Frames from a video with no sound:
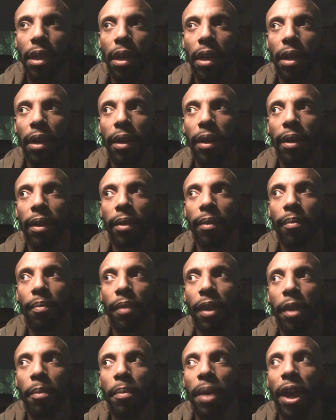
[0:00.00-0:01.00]

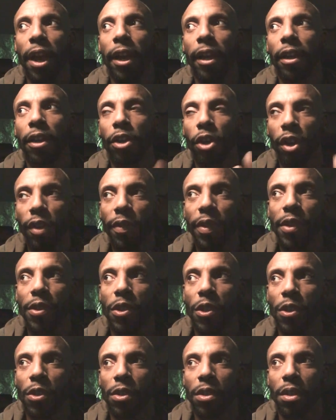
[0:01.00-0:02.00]
My nervous
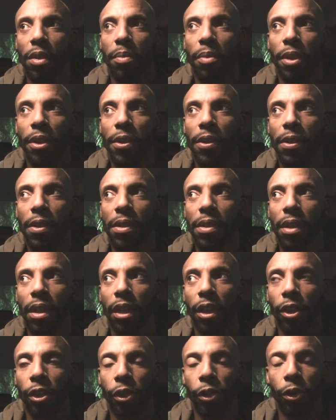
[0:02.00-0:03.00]
system is
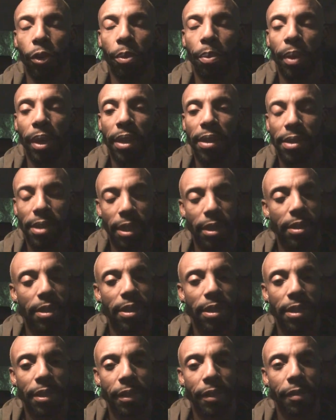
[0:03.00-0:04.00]
a little bit
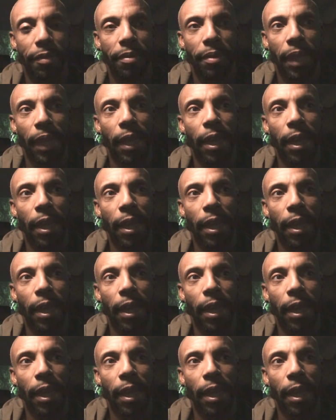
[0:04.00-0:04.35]
sensitive.